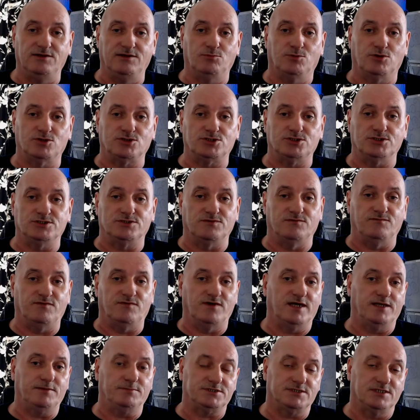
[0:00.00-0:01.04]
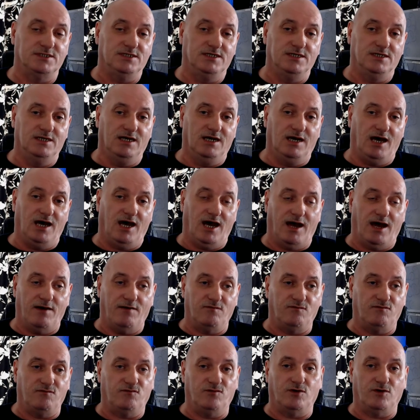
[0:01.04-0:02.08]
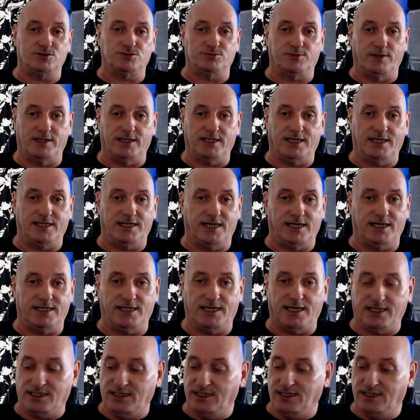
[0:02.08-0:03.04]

Washington Vapes uh, for 29 pounds 99